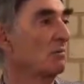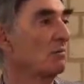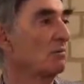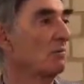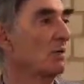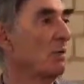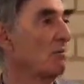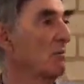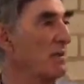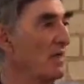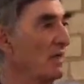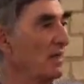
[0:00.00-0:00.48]

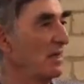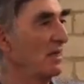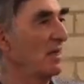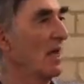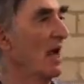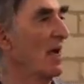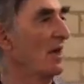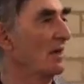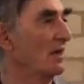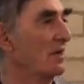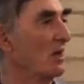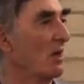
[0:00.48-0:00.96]
the
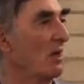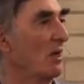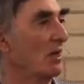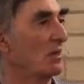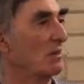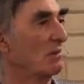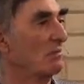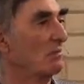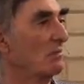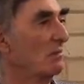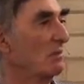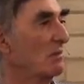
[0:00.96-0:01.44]
Midianite god.
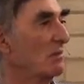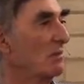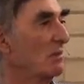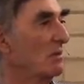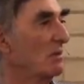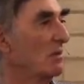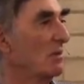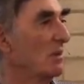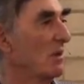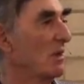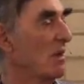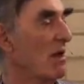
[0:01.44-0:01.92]

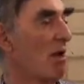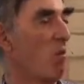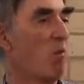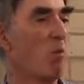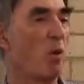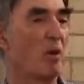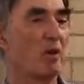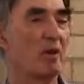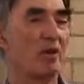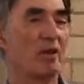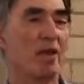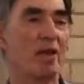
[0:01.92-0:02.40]
And
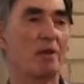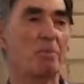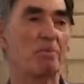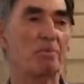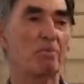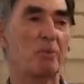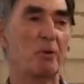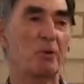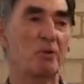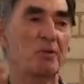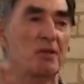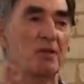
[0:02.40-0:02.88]
what do they
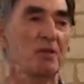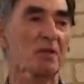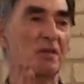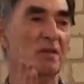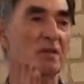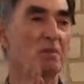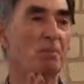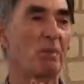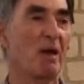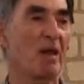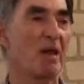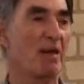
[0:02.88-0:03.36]
put in
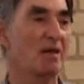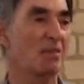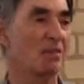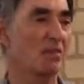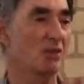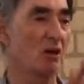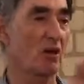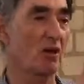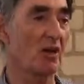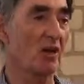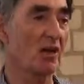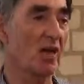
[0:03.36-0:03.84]
its place?
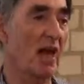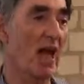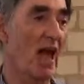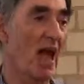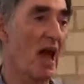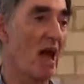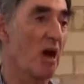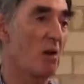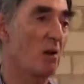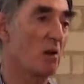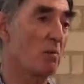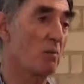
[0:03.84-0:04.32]
Not a
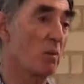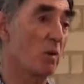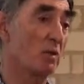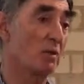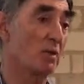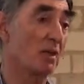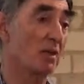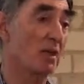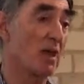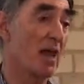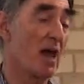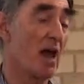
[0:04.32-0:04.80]
cow. It was
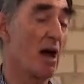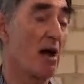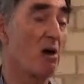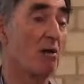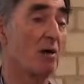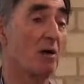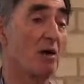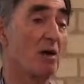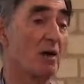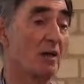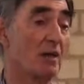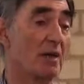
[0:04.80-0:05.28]
a cow
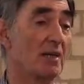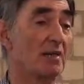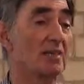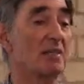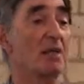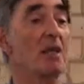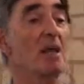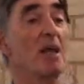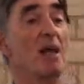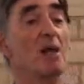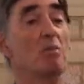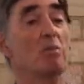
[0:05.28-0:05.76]
goddess.
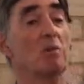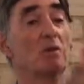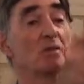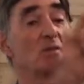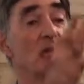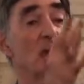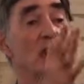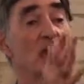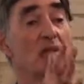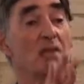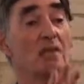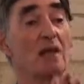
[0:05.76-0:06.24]
It was
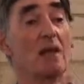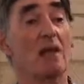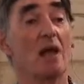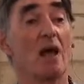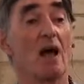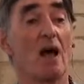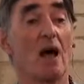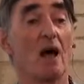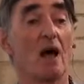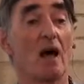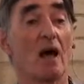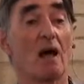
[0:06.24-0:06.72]
then
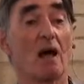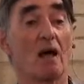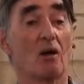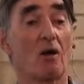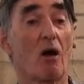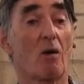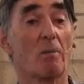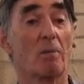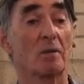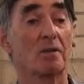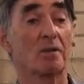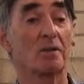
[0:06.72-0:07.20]
a
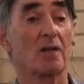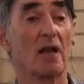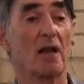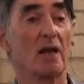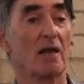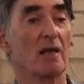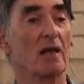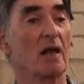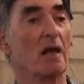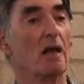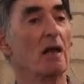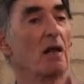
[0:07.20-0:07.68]
copper
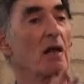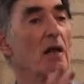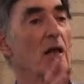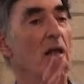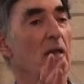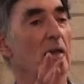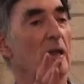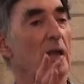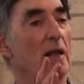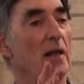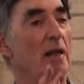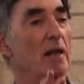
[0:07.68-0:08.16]
snake.
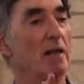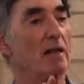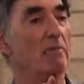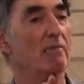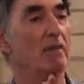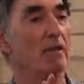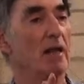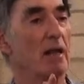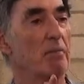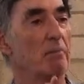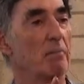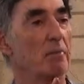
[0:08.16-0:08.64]
They leave
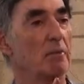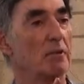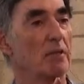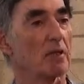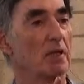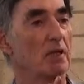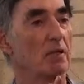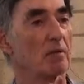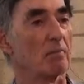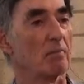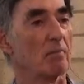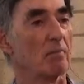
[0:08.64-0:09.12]
it empty,
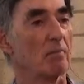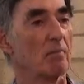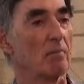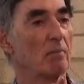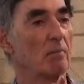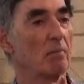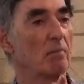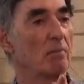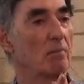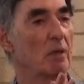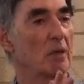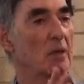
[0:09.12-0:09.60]

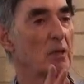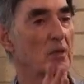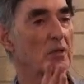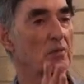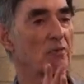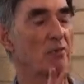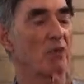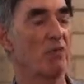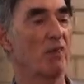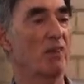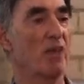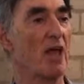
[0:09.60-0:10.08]
because
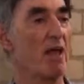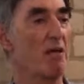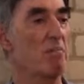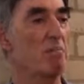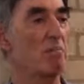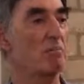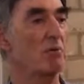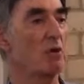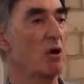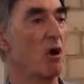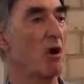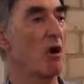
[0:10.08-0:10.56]
for them,
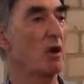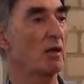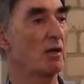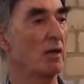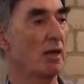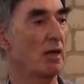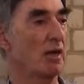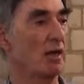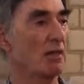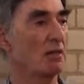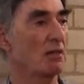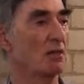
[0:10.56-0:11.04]
God
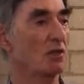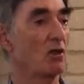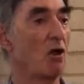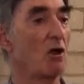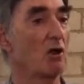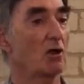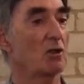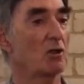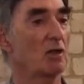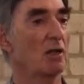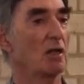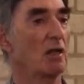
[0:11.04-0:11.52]
is
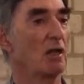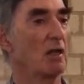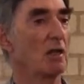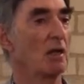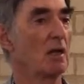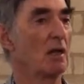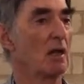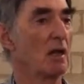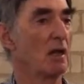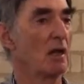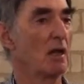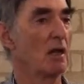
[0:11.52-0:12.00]
not
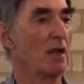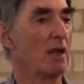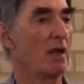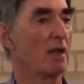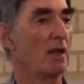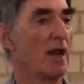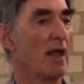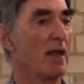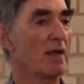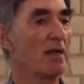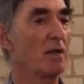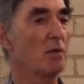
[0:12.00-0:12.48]

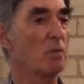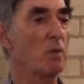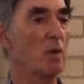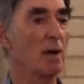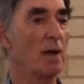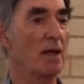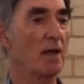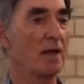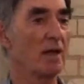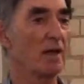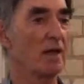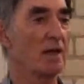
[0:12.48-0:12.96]
in any
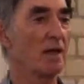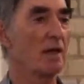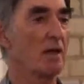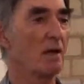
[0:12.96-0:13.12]
way